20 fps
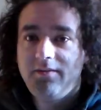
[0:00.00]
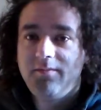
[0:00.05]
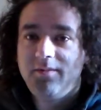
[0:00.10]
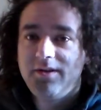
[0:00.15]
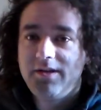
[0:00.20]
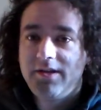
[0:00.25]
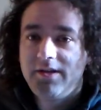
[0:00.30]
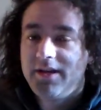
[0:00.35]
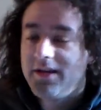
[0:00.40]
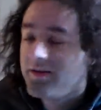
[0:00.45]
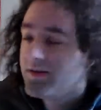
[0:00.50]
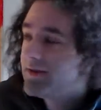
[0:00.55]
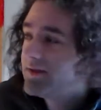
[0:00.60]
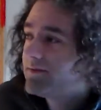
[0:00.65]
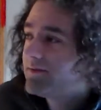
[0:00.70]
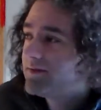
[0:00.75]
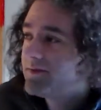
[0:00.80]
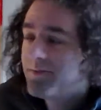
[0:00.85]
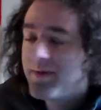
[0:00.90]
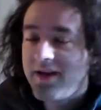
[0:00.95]
when the
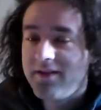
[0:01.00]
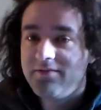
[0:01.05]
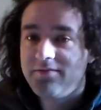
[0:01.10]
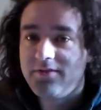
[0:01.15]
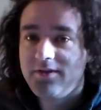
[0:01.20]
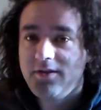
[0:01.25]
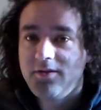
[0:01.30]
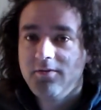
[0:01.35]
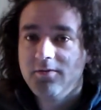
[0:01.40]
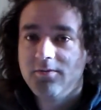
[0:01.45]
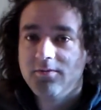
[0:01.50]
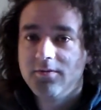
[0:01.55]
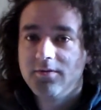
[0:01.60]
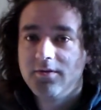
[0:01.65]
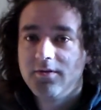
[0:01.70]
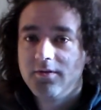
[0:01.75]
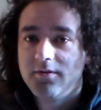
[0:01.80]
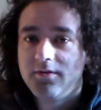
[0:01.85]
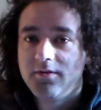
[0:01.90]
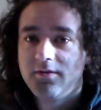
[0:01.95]
dentist was bad for you,
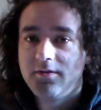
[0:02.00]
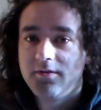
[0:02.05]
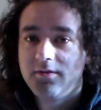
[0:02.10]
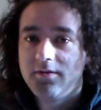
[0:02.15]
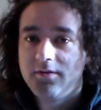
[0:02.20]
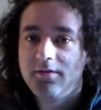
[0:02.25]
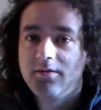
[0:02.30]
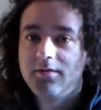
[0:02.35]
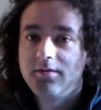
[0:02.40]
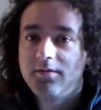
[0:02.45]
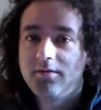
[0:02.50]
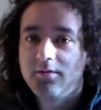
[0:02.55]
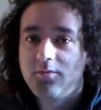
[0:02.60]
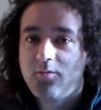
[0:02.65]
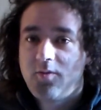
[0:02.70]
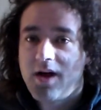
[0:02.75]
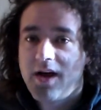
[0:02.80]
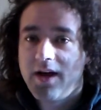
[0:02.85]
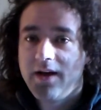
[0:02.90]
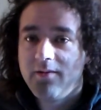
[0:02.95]

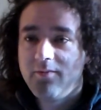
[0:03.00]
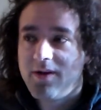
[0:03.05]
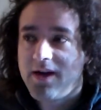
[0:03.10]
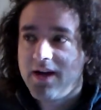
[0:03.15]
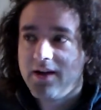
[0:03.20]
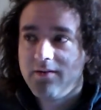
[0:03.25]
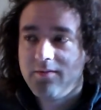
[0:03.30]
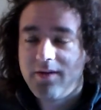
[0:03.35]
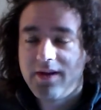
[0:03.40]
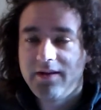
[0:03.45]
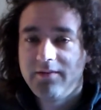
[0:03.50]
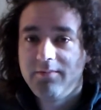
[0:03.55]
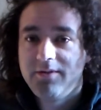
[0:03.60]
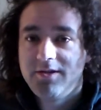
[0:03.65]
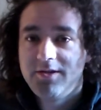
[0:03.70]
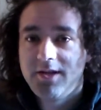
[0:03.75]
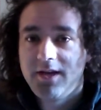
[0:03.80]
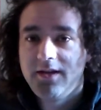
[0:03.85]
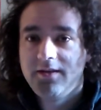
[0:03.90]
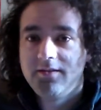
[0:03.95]
why did
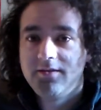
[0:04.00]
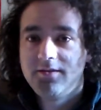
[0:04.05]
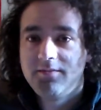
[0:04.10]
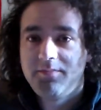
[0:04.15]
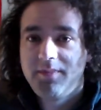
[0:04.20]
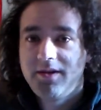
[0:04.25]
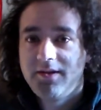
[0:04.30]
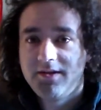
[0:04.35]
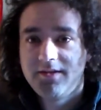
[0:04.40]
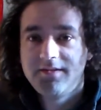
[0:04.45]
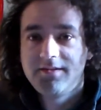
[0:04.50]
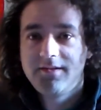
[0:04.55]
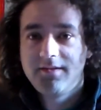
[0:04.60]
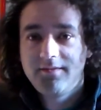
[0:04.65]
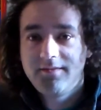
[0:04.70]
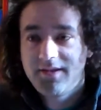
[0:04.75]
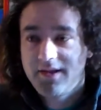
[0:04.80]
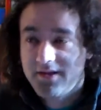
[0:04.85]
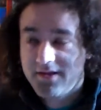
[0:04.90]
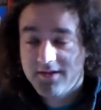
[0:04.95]
we change?
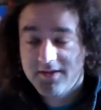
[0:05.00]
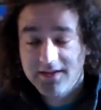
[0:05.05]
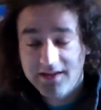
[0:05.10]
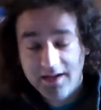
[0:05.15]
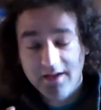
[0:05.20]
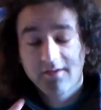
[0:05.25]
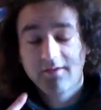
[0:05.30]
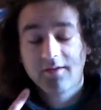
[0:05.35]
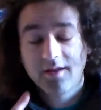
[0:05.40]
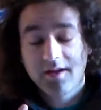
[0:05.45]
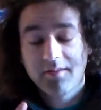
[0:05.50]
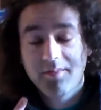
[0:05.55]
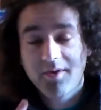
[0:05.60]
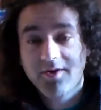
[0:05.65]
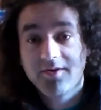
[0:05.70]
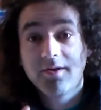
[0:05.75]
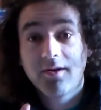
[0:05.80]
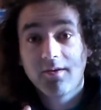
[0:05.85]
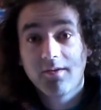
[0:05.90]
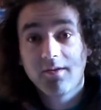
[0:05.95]
Dentist literally
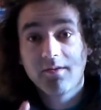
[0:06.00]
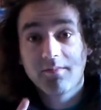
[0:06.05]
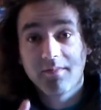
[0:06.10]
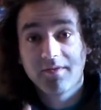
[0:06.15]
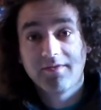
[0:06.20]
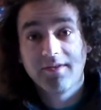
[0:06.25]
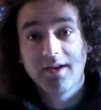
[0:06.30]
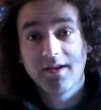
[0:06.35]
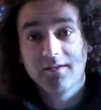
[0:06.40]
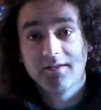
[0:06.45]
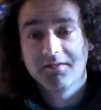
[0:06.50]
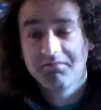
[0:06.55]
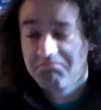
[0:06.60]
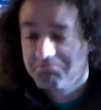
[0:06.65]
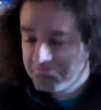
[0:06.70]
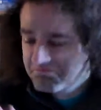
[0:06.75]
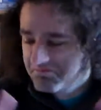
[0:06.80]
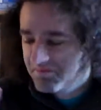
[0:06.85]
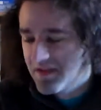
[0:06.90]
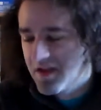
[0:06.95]
burned a hole in my face.
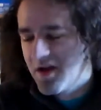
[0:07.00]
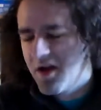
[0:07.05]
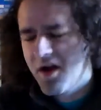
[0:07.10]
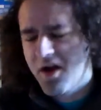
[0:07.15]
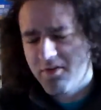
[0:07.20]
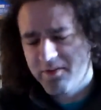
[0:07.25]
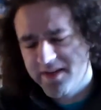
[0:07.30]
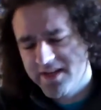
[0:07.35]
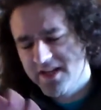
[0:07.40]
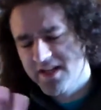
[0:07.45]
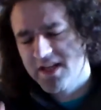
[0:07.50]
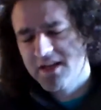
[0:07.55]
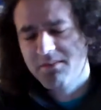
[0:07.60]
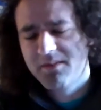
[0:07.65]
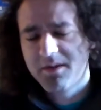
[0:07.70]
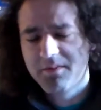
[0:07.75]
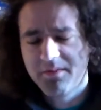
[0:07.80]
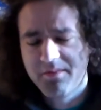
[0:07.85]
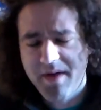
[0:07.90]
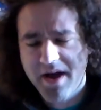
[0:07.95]
No, we can
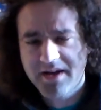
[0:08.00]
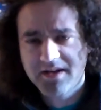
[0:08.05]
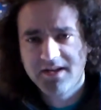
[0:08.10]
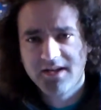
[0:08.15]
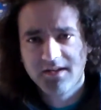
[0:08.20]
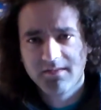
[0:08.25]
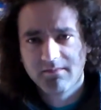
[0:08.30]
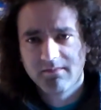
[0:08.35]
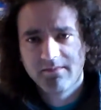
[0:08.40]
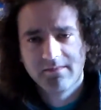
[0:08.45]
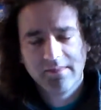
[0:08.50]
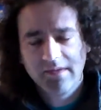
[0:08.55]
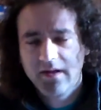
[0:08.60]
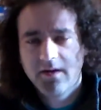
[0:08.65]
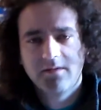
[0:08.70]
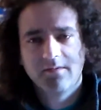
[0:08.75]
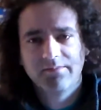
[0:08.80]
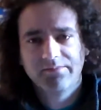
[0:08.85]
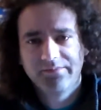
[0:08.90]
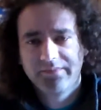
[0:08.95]
keep coming back to him.
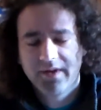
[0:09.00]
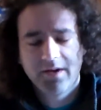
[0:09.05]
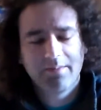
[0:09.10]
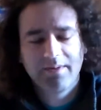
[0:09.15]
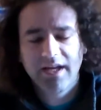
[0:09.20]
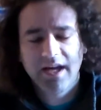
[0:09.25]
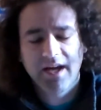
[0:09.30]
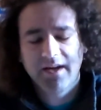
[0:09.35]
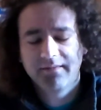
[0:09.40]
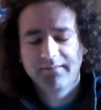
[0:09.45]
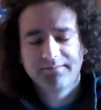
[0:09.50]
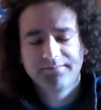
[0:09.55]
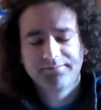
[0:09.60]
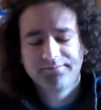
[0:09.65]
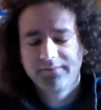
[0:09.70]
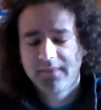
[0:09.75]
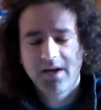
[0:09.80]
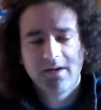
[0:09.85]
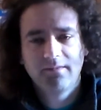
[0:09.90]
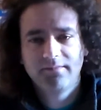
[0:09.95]
No, we can't.
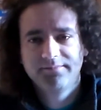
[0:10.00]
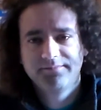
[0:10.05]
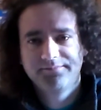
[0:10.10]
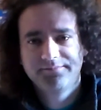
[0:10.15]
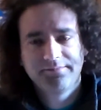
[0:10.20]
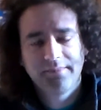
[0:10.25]
No.